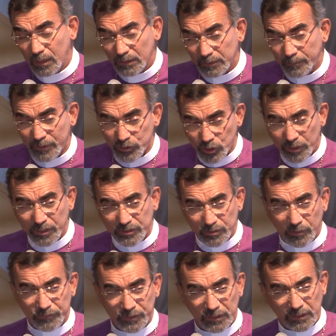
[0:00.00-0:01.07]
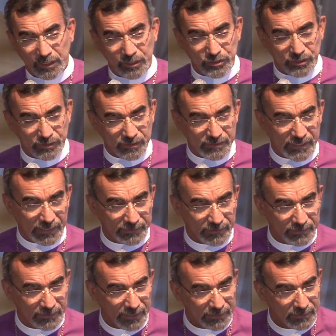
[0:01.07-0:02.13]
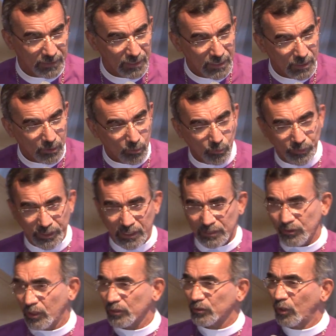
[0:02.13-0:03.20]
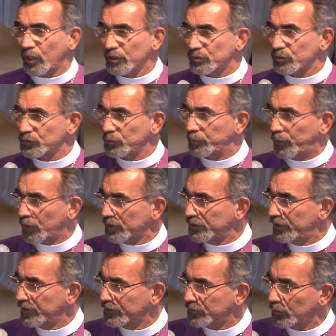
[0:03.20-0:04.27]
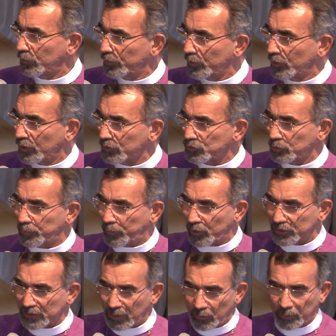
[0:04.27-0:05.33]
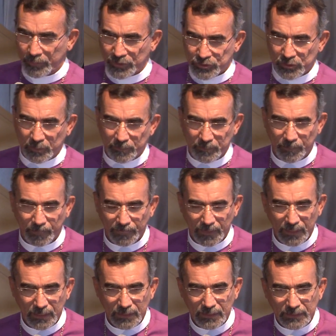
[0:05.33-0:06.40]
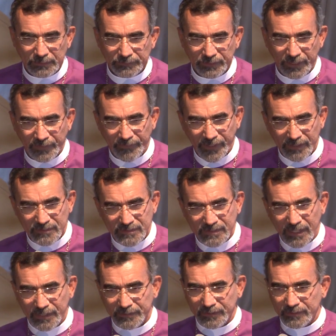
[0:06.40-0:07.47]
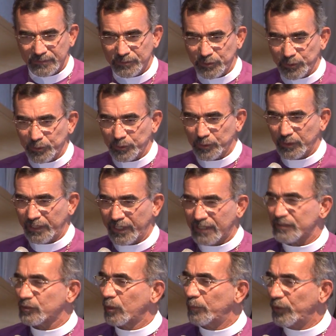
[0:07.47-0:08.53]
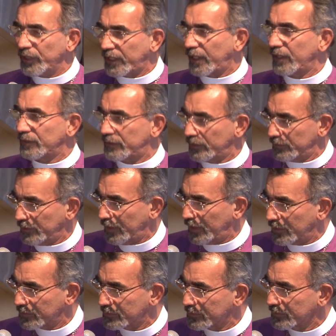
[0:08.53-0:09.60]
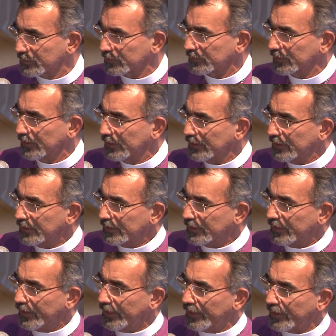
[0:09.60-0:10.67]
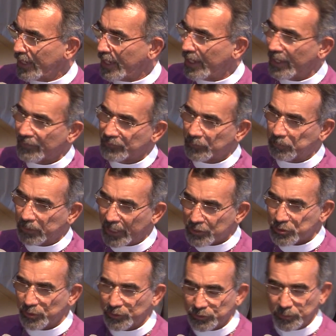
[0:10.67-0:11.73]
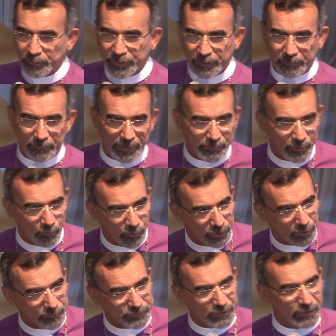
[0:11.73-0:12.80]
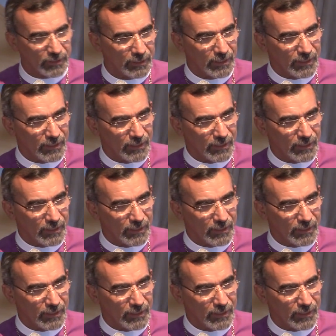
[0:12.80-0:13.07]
majority of the clergy decided that we are not going to support this, so we're going to support our bishop. And they decided to excommunicate us. And I have the pleasure to be maybe one of the